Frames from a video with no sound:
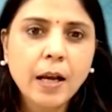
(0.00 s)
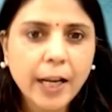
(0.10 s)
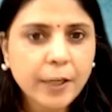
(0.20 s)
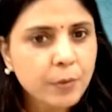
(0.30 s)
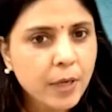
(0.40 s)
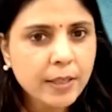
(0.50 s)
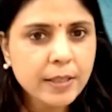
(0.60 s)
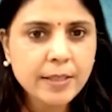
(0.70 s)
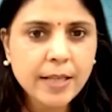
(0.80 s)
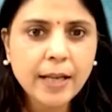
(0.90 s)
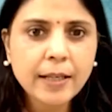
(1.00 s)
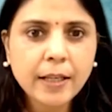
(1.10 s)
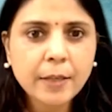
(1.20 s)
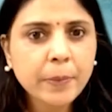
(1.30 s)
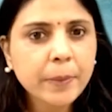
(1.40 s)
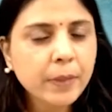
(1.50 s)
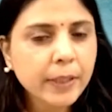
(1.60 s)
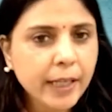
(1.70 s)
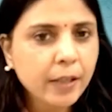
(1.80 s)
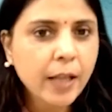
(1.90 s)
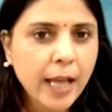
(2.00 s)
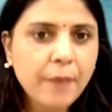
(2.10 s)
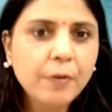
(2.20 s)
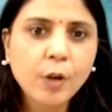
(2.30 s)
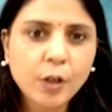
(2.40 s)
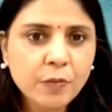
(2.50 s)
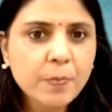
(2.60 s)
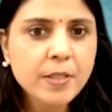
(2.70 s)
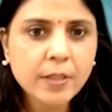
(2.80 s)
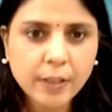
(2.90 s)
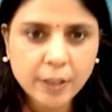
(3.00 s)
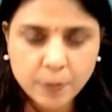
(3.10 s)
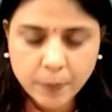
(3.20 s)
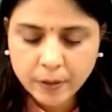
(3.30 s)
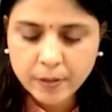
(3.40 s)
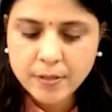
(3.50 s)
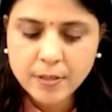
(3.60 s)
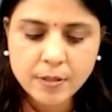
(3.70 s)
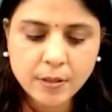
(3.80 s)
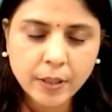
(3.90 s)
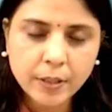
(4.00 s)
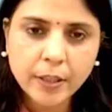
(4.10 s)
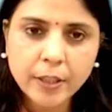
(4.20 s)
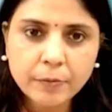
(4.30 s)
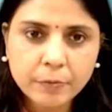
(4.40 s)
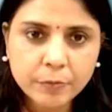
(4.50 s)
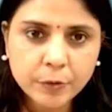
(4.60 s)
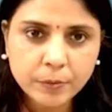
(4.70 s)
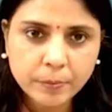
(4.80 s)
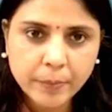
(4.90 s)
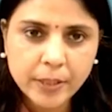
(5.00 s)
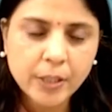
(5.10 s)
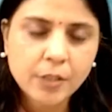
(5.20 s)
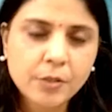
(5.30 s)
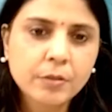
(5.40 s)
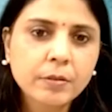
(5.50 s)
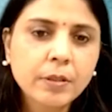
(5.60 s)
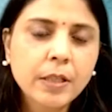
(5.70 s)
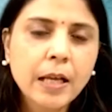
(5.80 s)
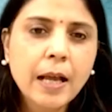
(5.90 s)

I do understand that people have a lot of mystical experiences in meditation.